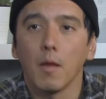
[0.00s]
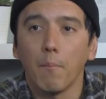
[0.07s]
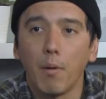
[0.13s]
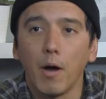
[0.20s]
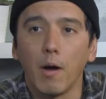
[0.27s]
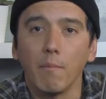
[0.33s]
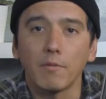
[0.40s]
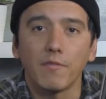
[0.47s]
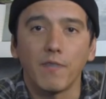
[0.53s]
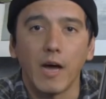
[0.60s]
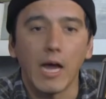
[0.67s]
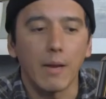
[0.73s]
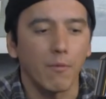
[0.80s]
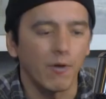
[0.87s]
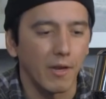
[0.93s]
Pumps
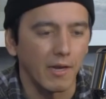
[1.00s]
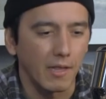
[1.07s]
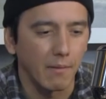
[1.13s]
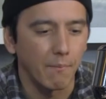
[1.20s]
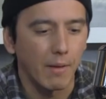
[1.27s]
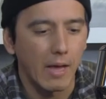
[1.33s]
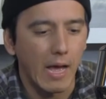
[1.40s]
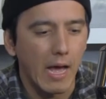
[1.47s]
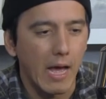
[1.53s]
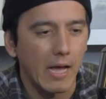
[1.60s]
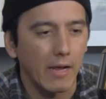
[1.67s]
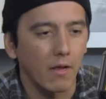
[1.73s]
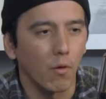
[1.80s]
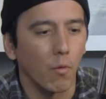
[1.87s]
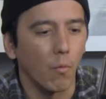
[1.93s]
vibrating the
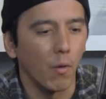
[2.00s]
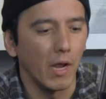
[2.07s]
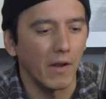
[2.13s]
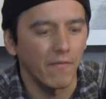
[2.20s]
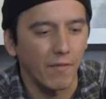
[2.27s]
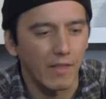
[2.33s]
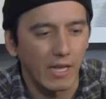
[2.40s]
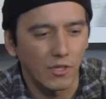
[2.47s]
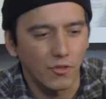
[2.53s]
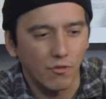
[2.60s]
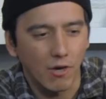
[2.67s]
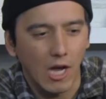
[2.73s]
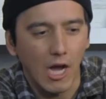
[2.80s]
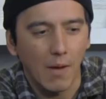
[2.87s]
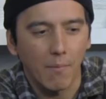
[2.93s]
back, waiting for that
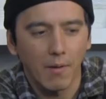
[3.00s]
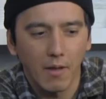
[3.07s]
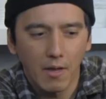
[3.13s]
drop.